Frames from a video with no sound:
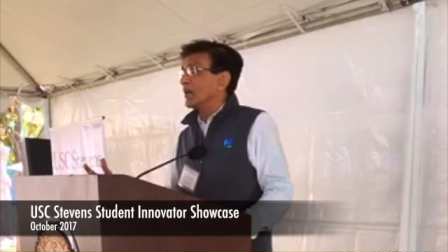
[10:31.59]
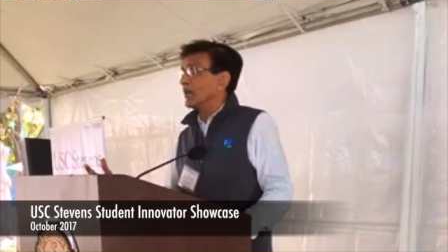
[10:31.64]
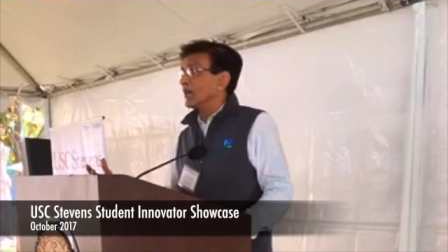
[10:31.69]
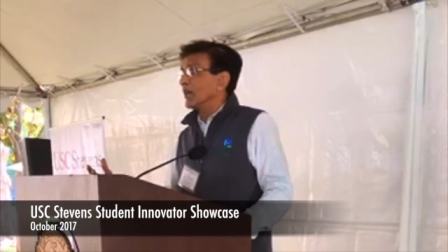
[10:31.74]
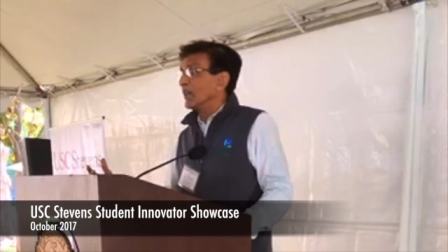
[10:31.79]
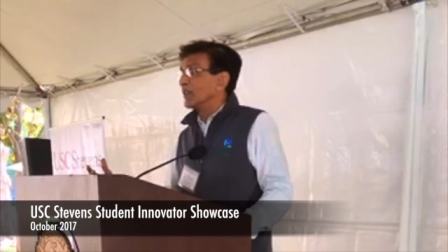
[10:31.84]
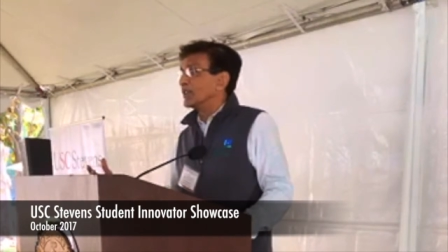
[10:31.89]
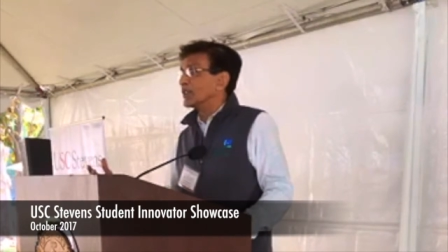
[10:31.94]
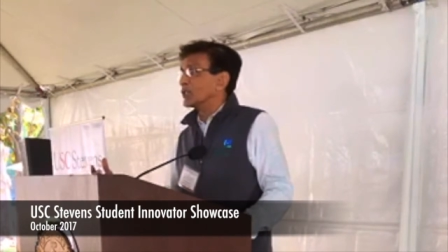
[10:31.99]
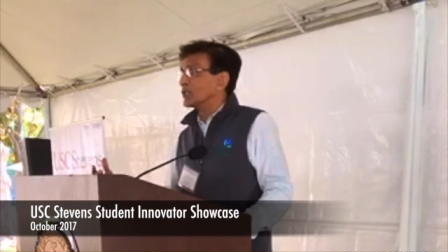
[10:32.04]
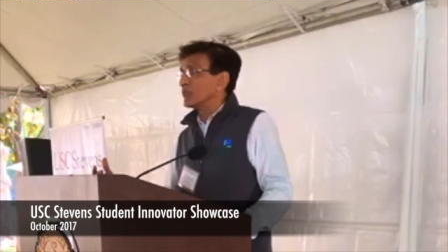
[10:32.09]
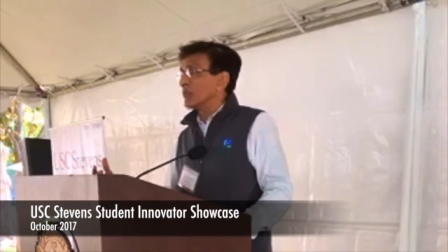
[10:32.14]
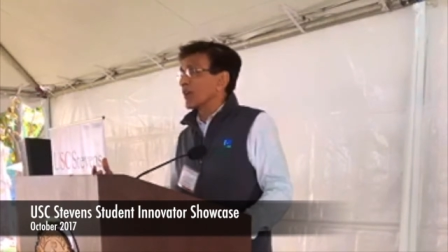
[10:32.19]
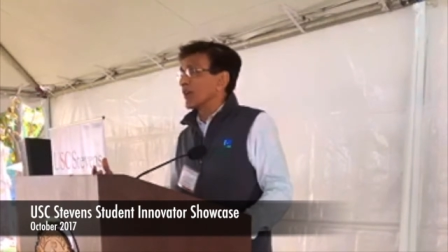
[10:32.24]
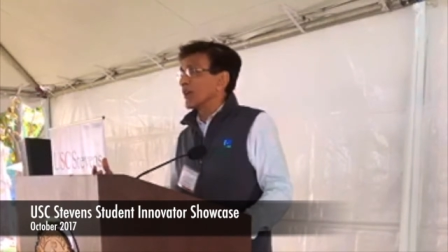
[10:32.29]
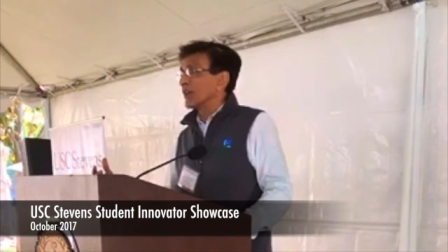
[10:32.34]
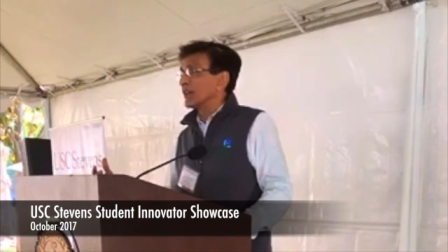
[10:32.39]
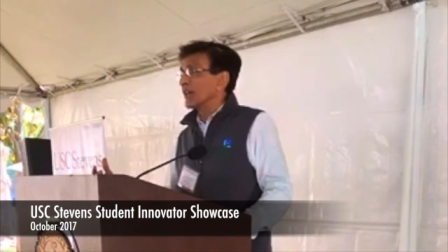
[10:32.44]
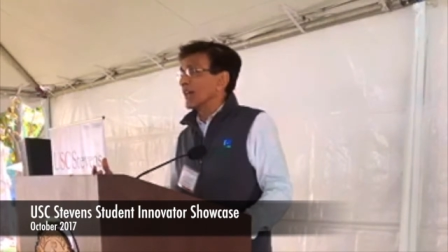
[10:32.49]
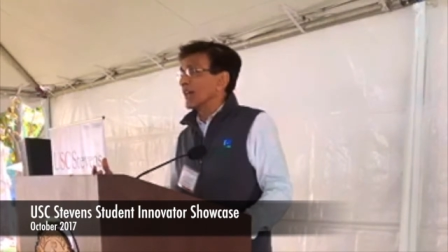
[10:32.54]
needs to
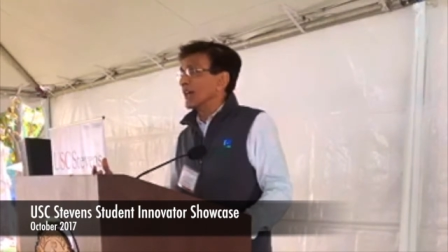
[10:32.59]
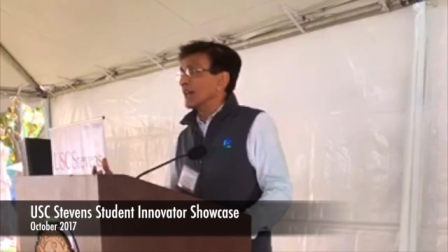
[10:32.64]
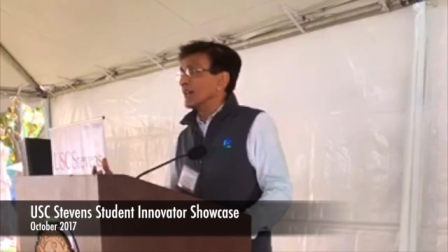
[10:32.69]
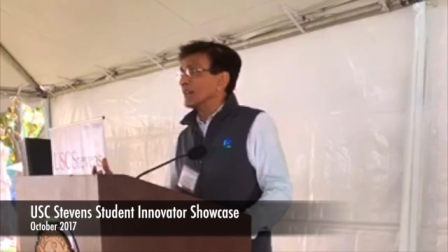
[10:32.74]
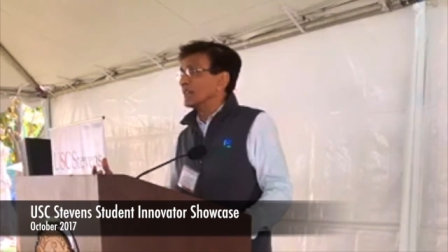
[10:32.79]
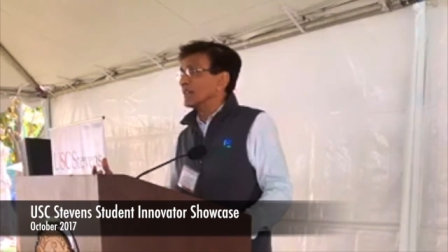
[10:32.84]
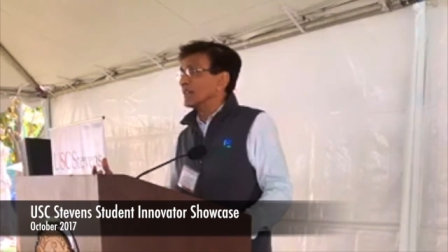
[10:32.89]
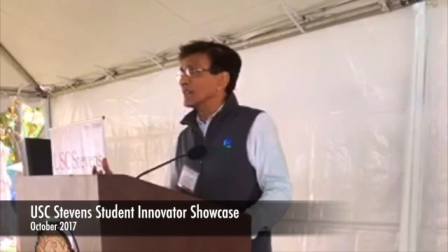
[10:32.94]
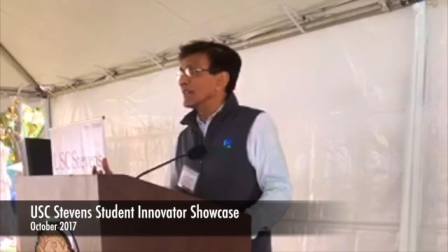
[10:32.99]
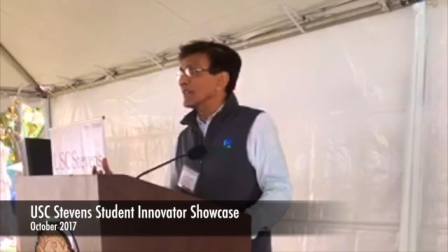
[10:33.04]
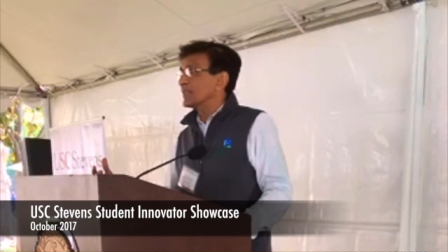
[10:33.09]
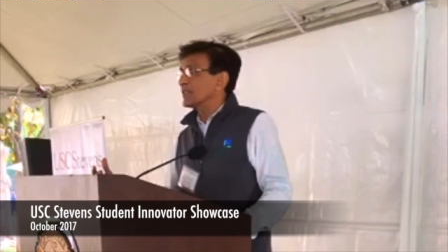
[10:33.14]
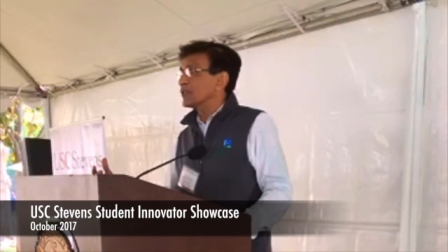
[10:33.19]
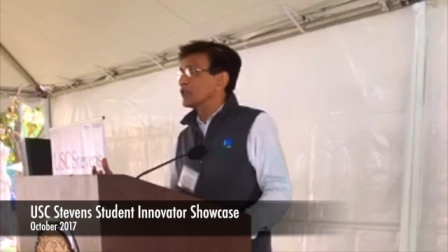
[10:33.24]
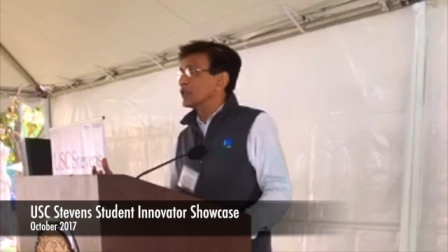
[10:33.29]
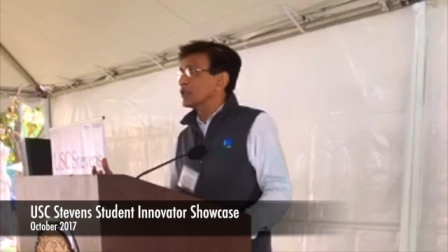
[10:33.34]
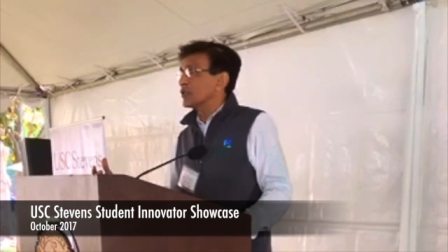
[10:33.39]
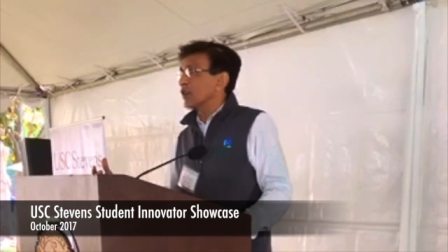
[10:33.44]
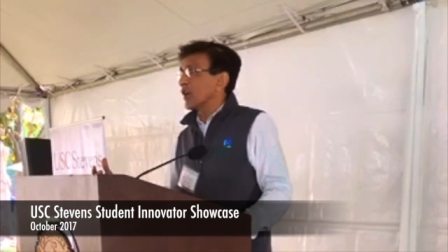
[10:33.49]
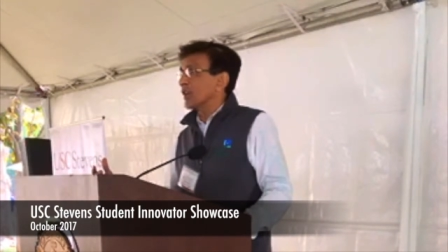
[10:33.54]
recognize is this
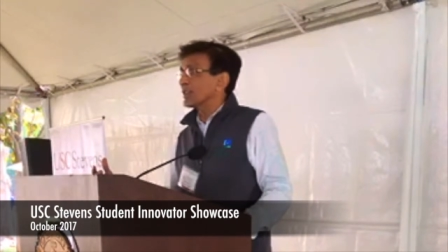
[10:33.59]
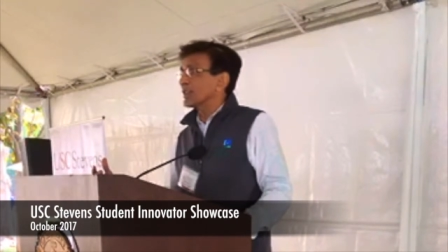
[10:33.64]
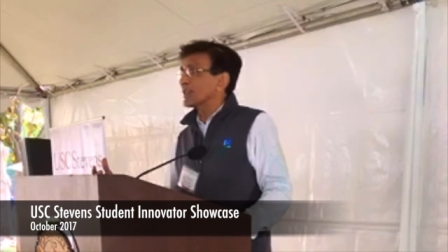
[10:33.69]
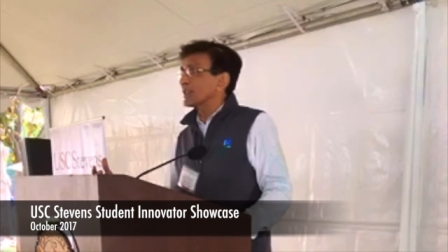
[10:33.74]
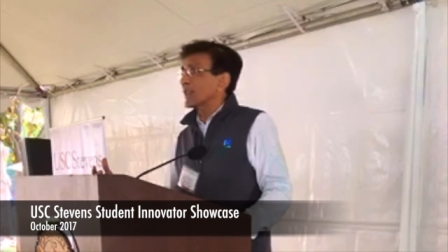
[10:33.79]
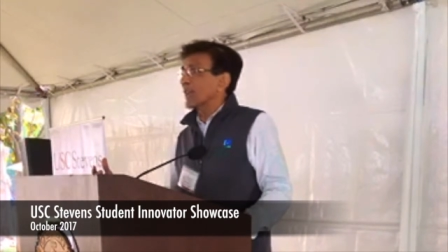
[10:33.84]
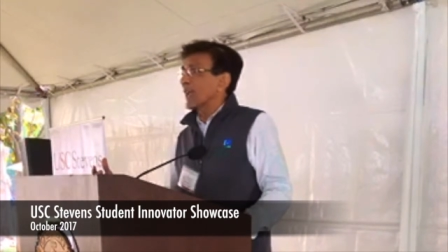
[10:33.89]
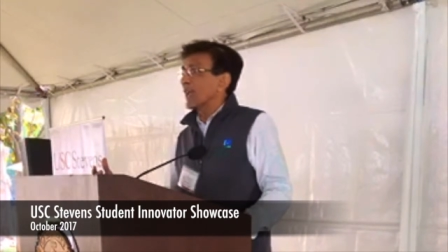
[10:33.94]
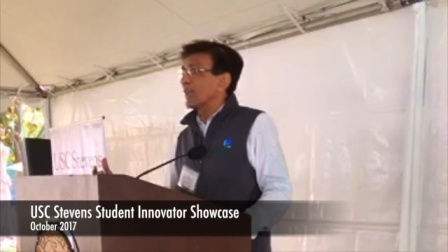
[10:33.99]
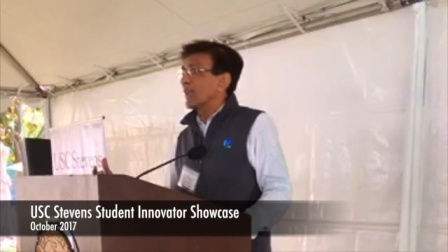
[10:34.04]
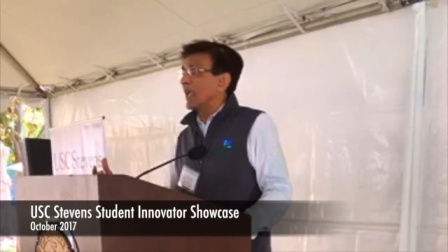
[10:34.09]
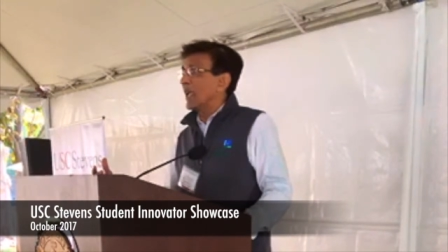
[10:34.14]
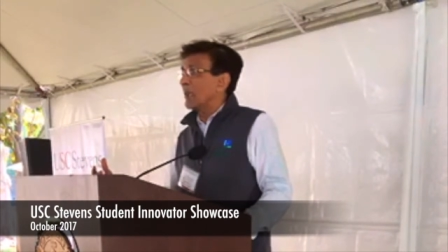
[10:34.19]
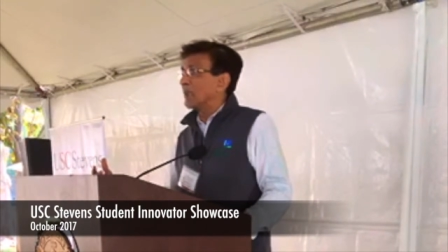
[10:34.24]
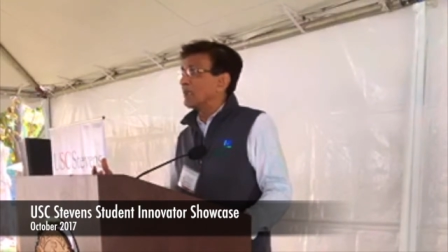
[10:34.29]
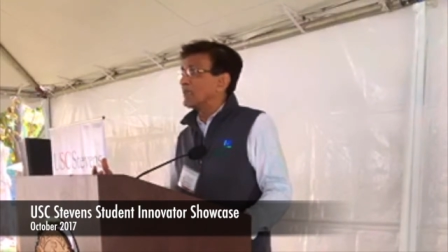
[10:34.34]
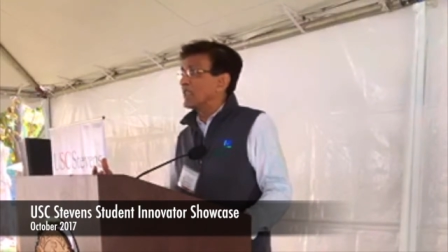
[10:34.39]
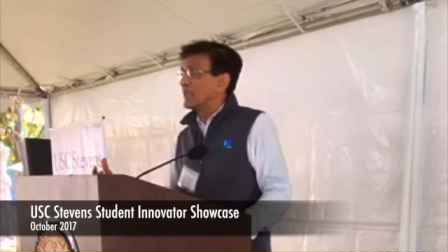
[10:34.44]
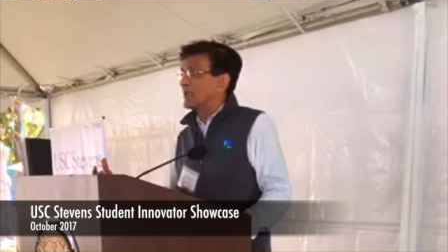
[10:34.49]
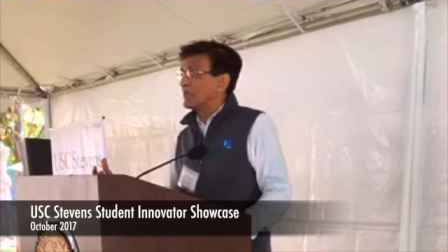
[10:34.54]
just an
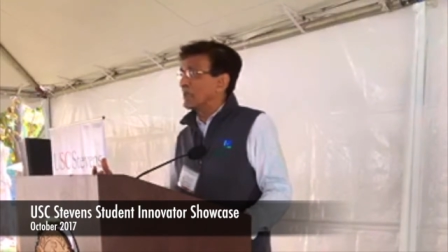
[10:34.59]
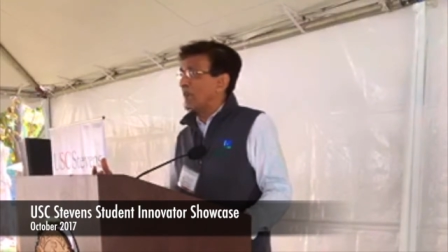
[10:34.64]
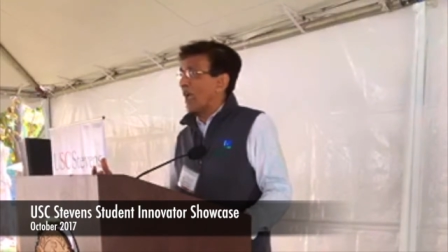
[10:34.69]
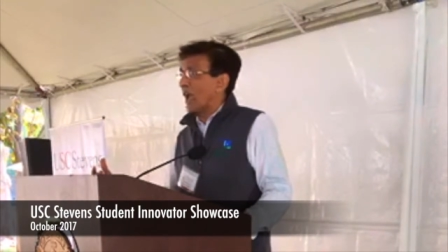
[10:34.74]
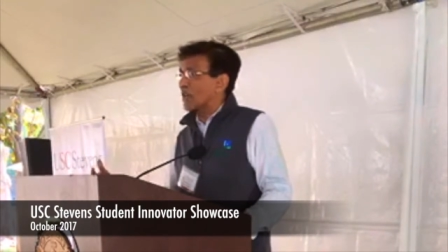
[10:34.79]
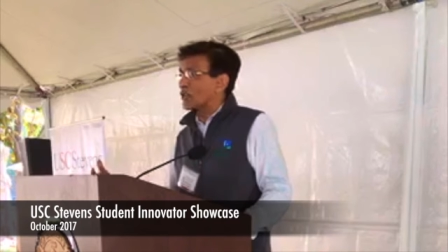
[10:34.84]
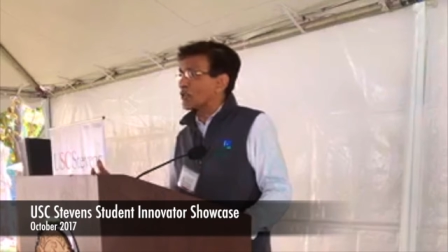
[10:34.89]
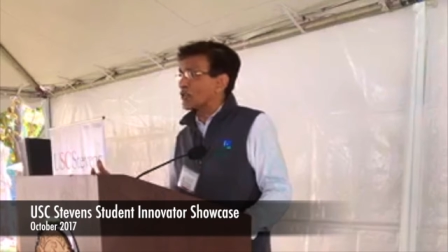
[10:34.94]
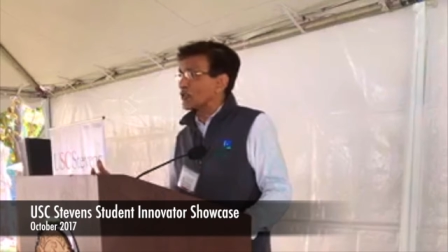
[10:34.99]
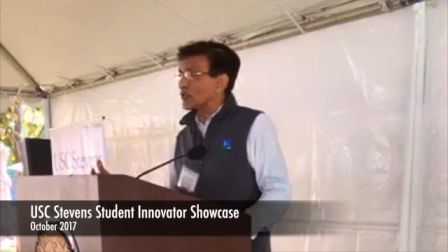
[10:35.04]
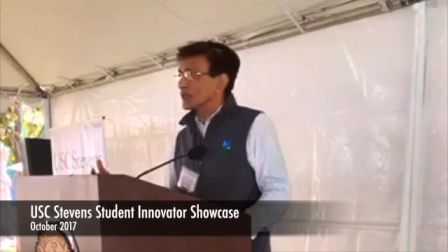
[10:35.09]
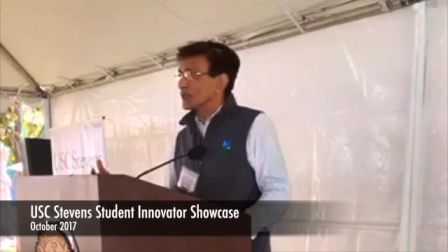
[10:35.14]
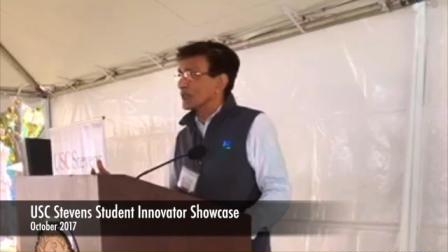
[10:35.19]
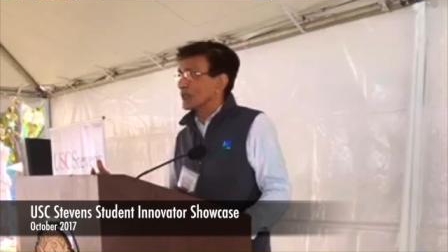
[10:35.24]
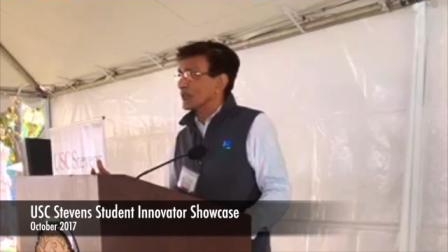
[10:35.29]
empty passion?